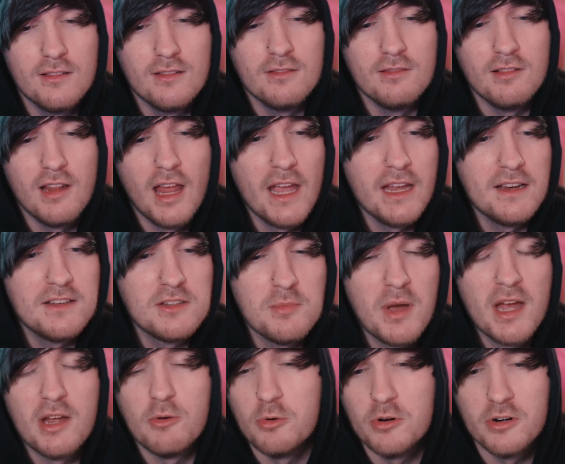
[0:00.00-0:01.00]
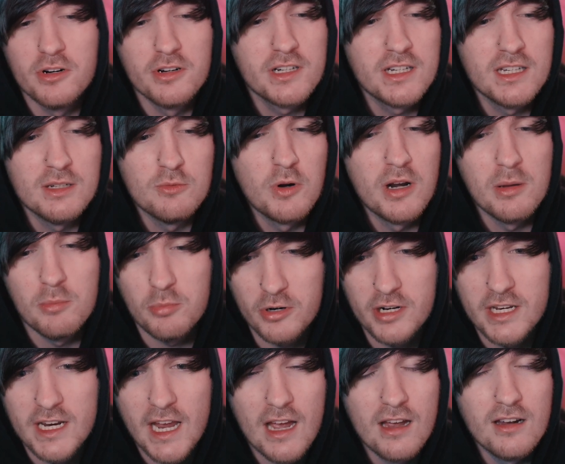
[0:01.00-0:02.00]
liked my work and what I'm
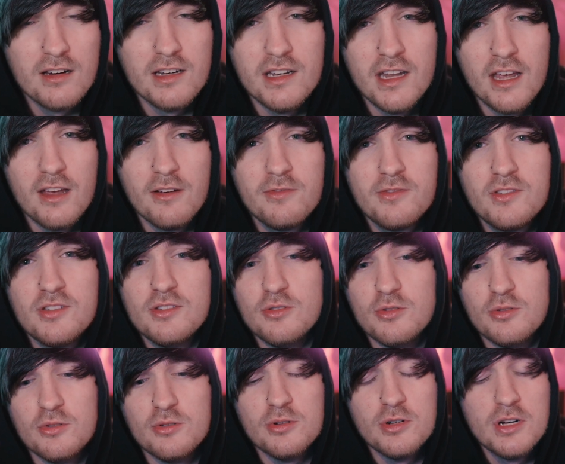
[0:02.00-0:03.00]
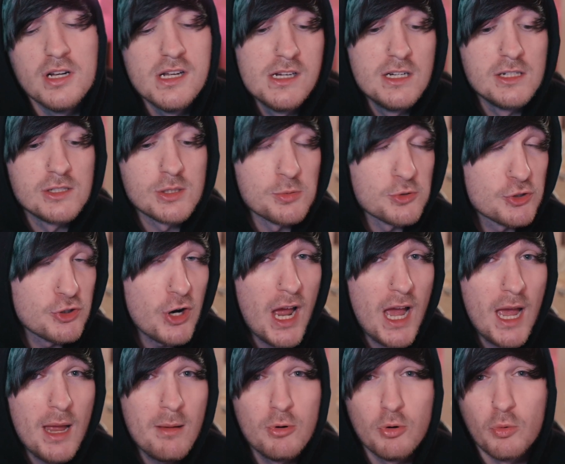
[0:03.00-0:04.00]
putting out enough to
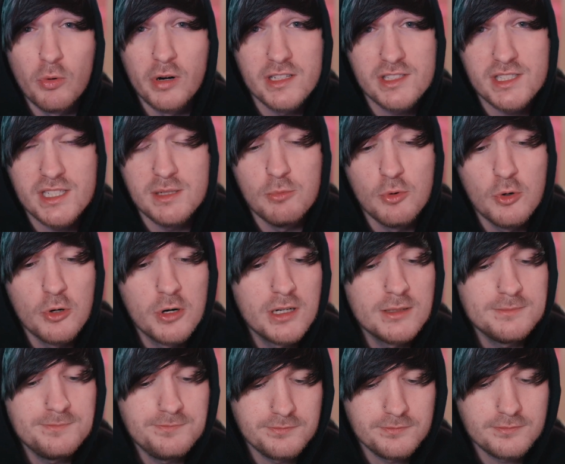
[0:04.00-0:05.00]
subscribe or want to see more